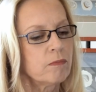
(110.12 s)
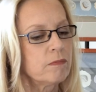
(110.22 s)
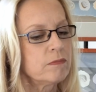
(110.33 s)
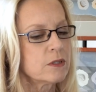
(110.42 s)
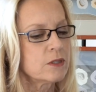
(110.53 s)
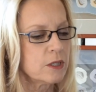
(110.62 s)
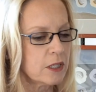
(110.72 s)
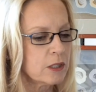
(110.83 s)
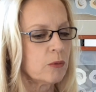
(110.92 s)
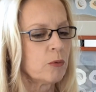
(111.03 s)

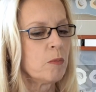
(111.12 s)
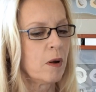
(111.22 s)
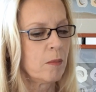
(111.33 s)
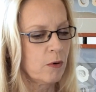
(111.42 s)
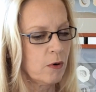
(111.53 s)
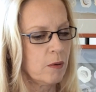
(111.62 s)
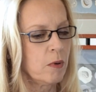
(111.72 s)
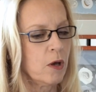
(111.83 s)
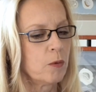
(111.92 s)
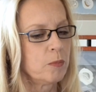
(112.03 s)
distinctly remember him
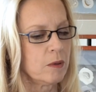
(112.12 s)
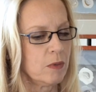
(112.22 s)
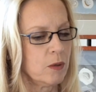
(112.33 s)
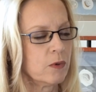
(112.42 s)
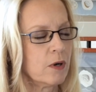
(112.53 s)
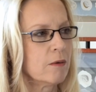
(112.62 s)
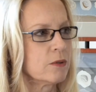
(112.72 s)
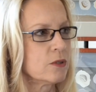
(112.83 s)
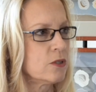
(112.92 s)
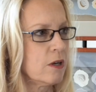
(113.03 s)
helping me when I
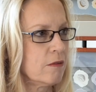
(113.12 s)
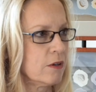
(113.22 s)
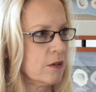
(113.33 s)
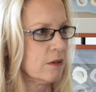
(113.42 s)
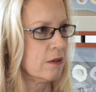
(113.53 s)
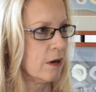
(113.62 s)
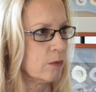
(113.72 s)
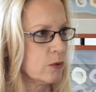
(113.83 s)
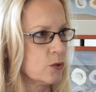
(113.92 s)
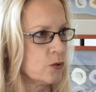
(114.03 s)
was 7. I
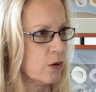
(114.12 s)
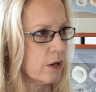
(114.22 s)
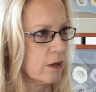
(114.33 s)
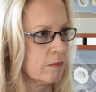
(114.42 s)
was drawing